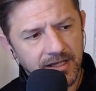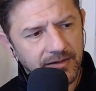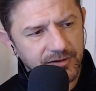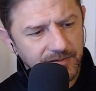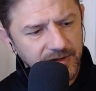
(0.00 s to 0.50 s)

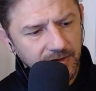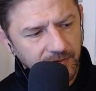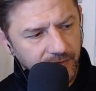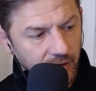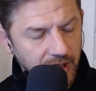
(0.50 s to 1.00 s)
There was a
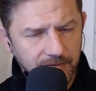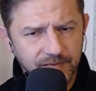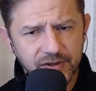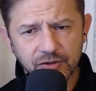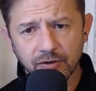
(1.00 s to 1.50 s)
beautiful,
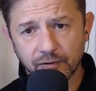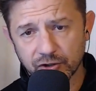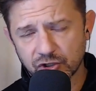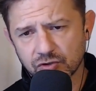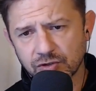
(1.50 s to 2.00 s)
beautiful
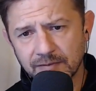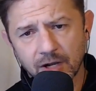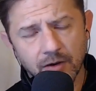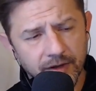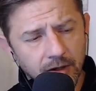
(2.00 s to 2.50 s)
stream
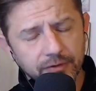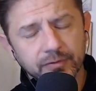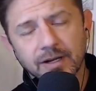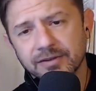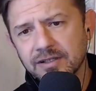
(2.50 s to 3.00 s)
going all
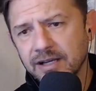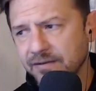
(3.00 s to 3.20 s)
throughout the night.